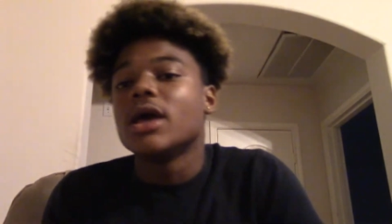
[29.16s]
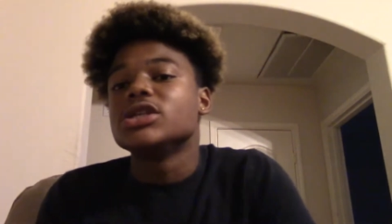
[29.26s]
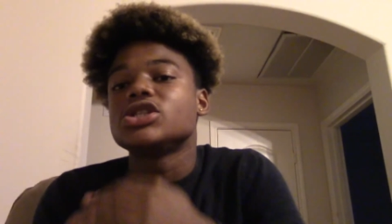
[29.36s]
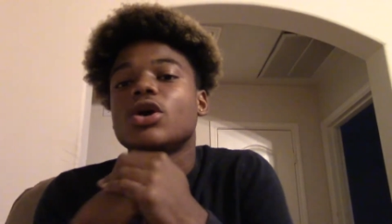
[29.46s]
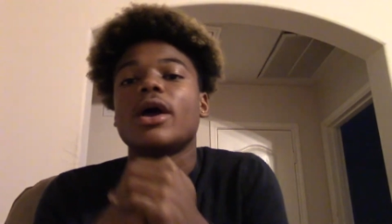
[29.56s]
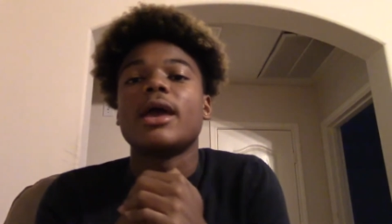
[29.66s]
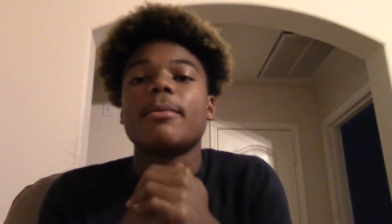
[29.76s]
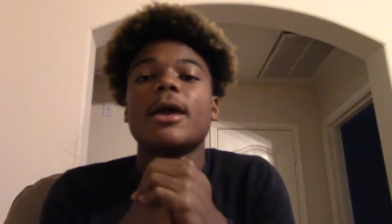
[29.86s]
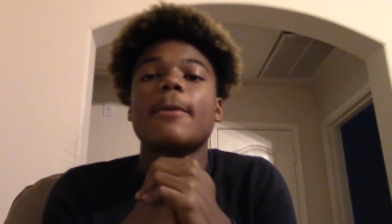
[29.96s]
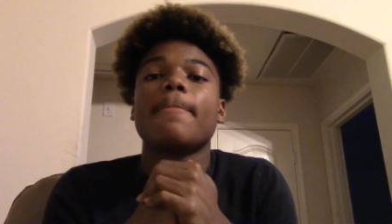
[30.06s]
so hey
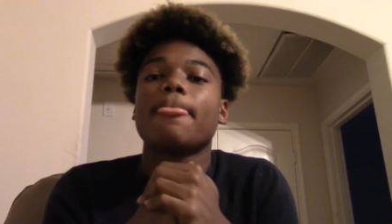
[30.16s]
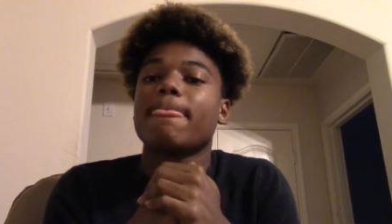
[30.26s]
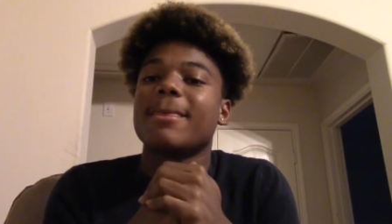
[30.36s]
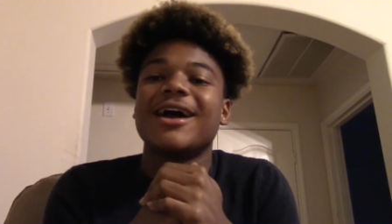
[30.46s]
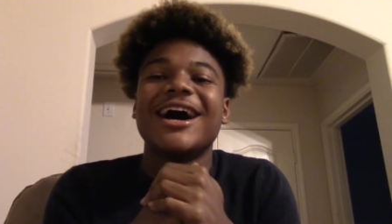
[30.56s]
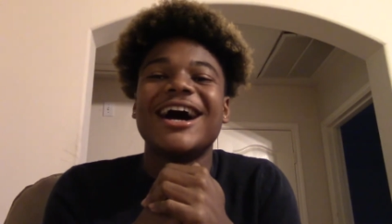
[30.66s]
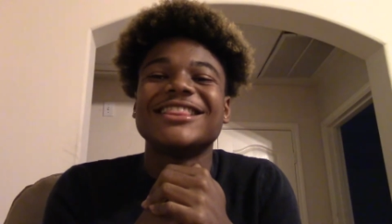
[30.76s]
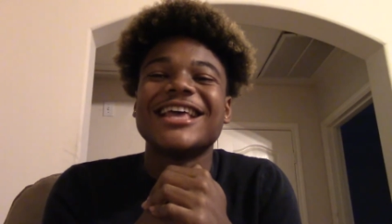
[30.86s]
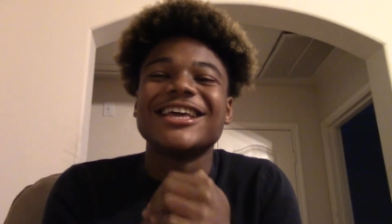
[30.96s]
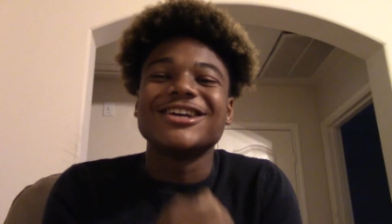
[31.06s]
man I
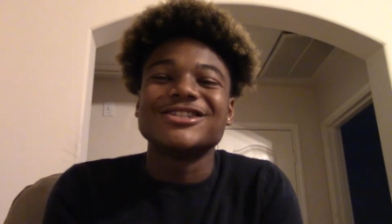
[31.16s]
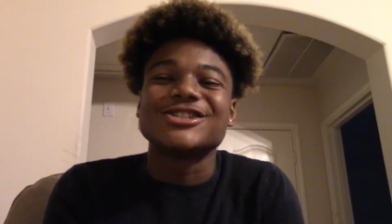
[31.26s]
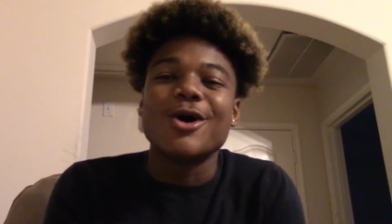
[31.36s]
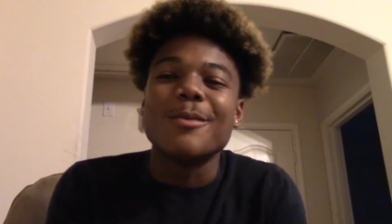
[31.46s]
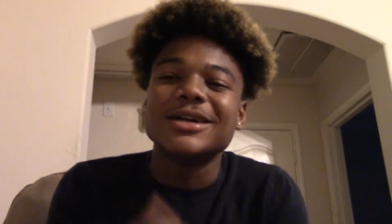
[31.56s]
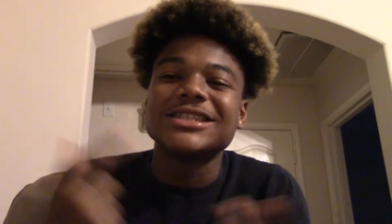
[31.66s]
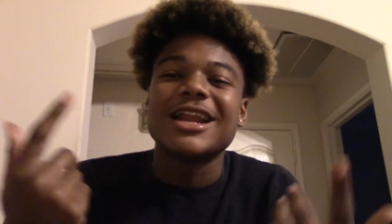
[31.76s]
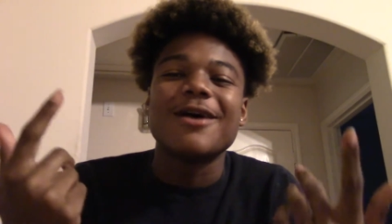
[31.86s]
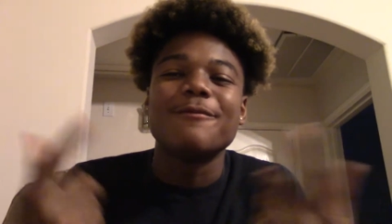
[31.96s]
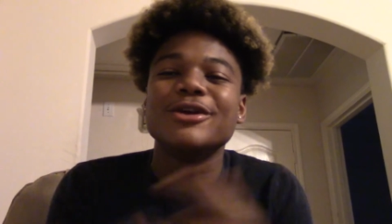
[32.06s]
thank y'all so much
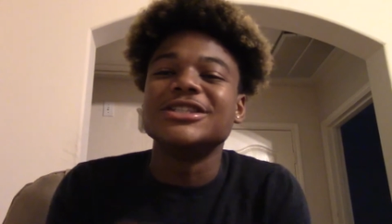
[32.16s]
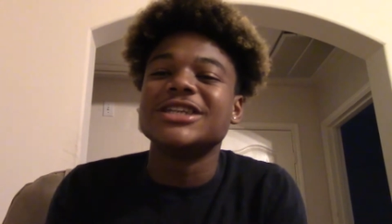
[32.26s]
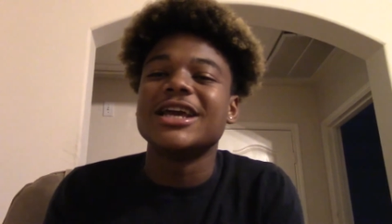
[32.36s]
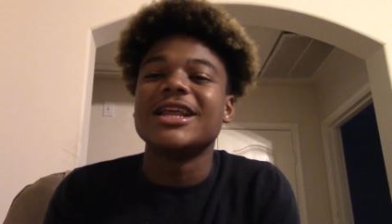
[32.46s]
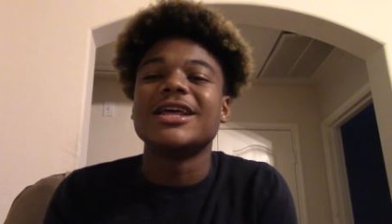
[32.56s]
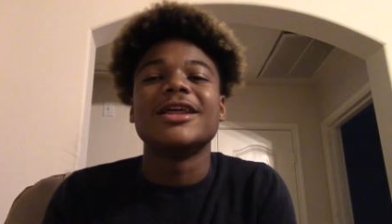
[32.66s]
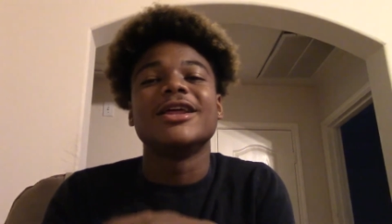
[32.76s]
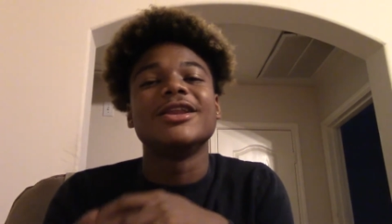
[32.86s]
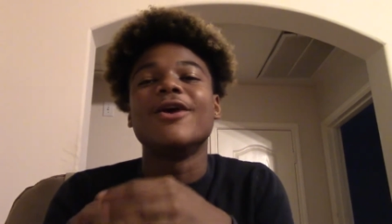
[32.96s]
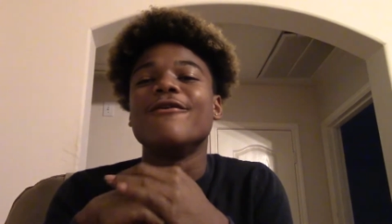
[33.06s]
and I appreciate
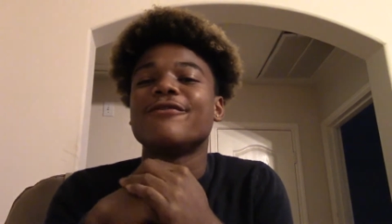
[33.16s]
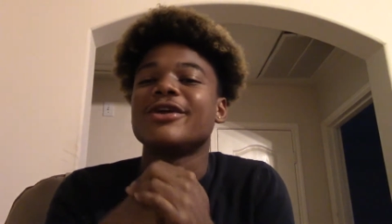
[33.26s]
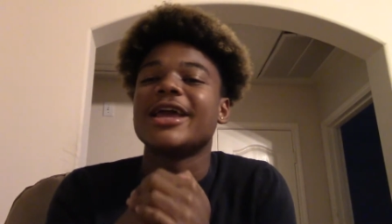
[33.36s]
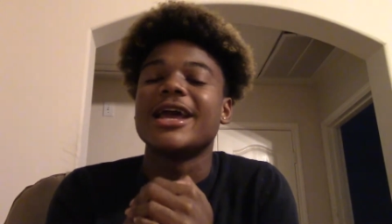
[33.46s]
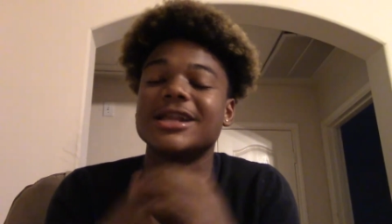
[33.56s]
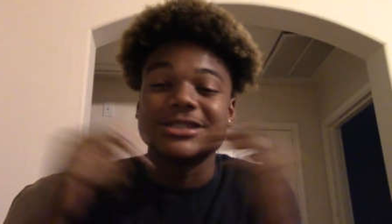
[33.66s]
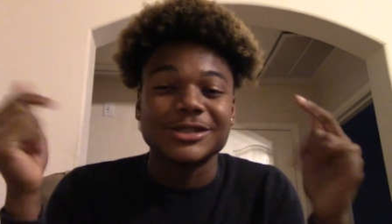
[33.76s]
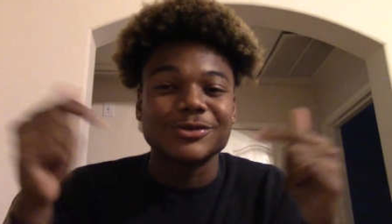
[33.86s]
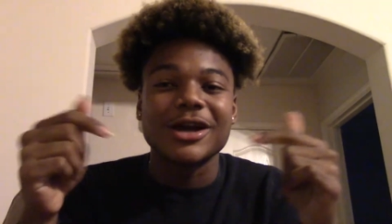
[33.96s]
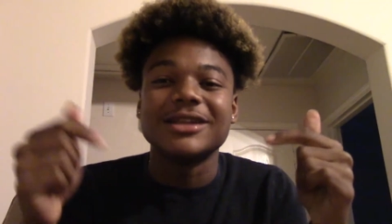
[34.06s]
it. Don't forget,
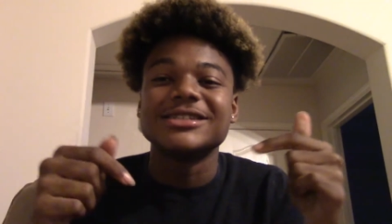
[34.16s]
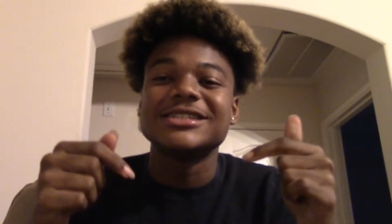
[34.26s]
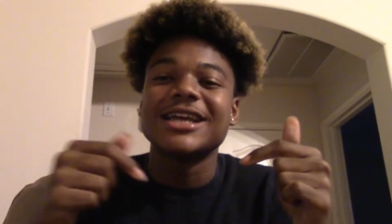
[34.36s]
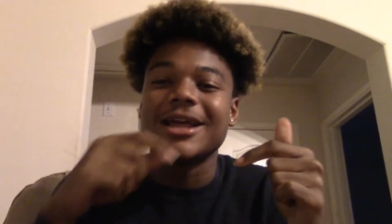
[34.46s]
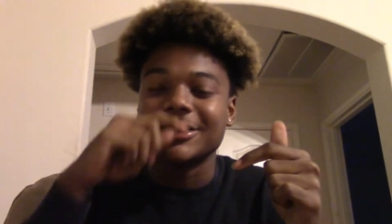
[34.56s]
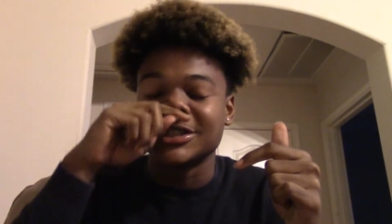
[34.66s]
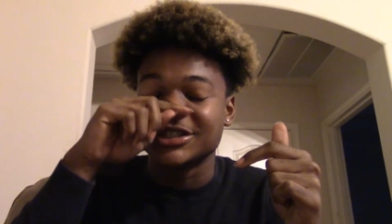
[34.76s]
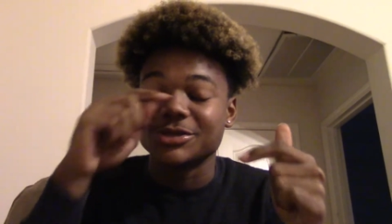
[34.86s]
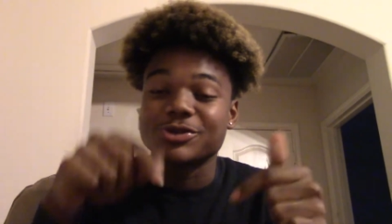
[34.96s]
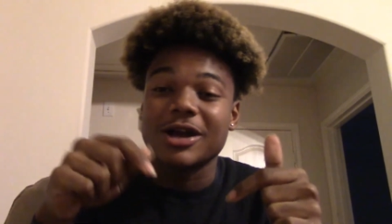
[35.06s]
subscribe to this channel,
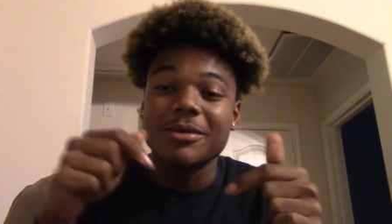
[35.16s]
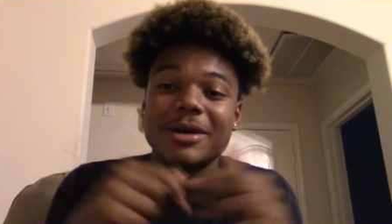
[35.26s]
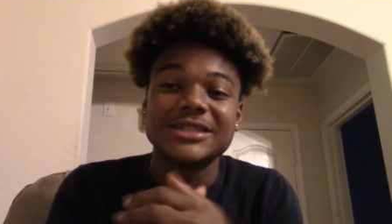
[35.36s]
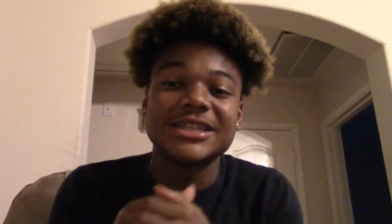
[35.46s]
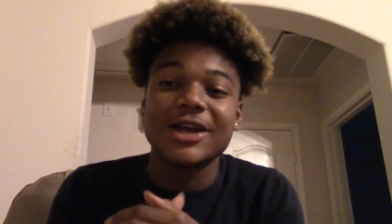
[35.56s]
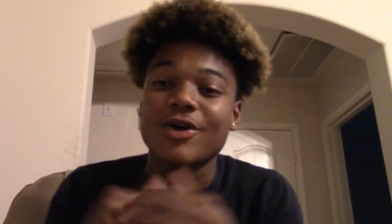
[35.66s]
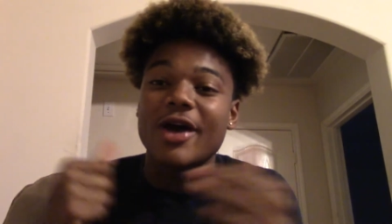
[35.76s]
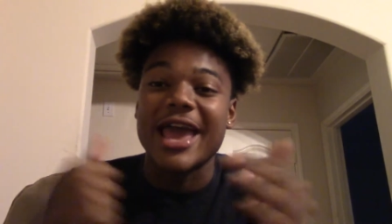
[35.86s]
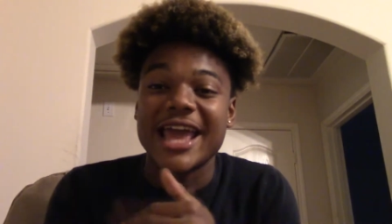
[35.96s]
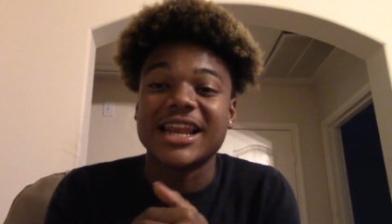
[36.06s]
subscribe to my
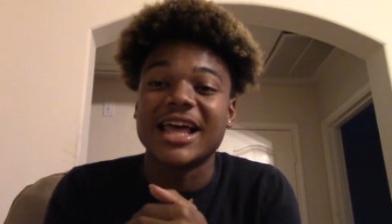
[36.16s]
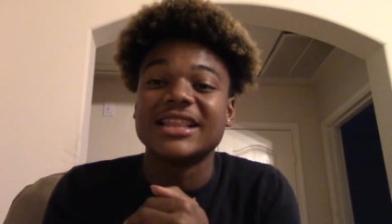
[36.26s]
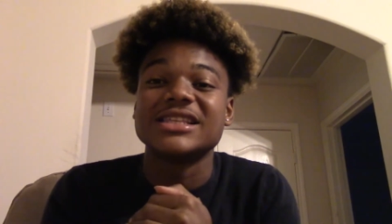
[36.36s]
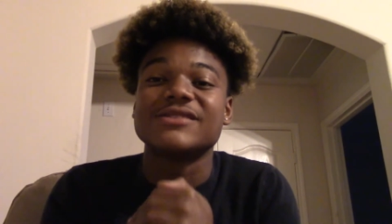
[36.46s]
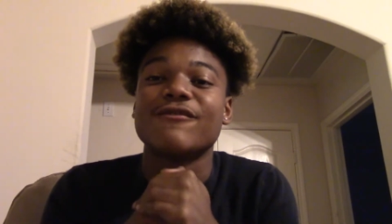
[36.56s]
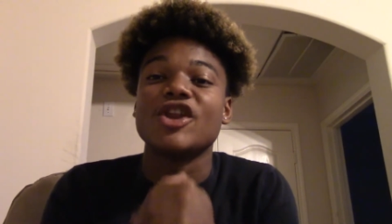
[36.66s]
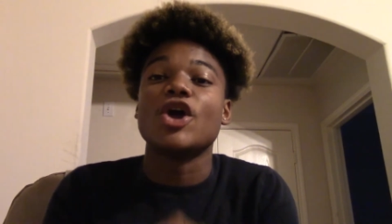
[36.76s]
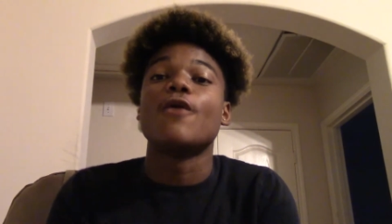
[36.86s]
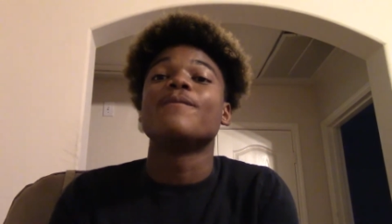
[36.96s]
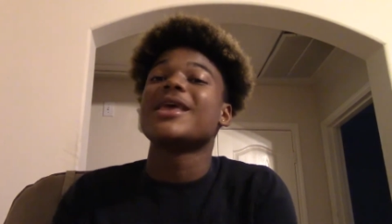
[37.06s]
channel, and like this
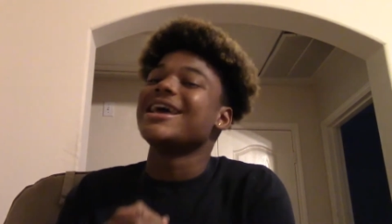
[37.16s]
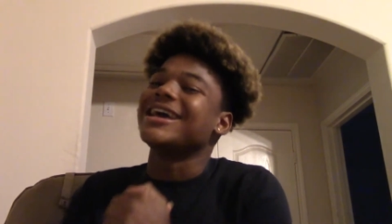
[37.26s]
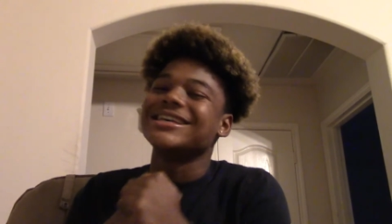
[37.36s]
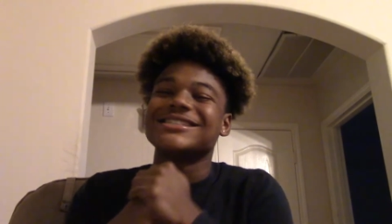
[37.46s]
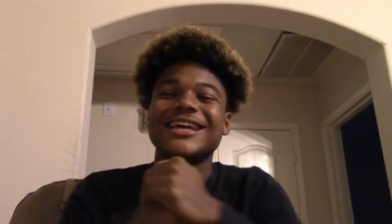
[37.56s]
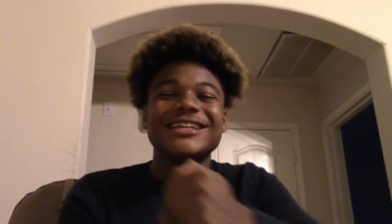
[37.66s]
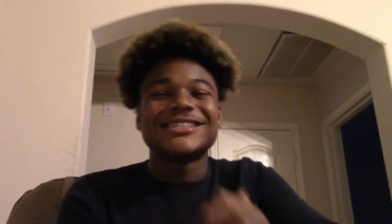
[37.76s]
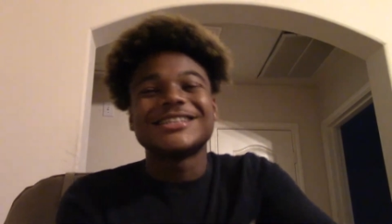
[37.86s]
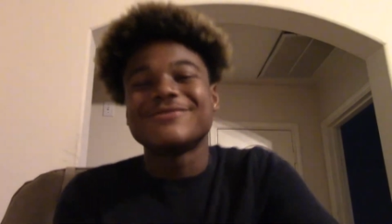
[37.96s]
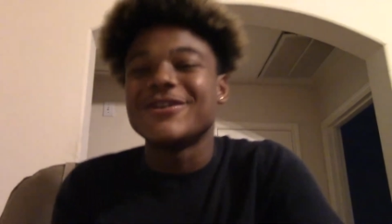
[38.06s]
video. Let's get
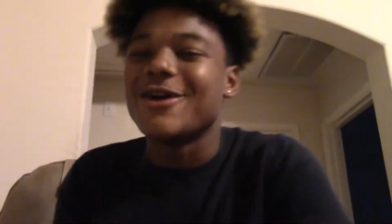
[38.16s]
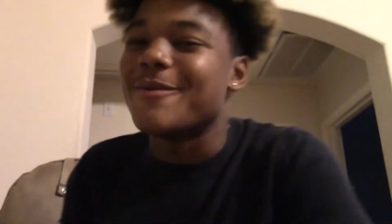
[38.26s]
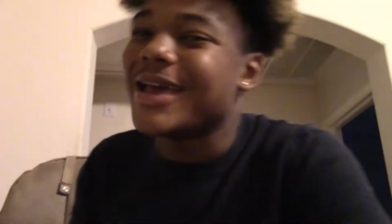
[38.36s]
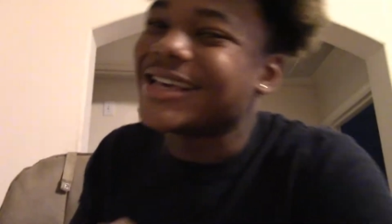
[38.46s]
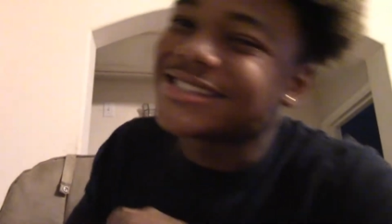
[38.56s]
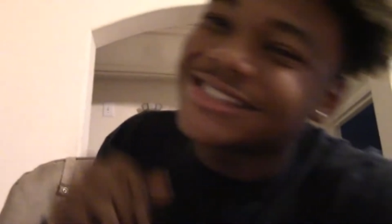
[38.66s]
into this video, man. Let's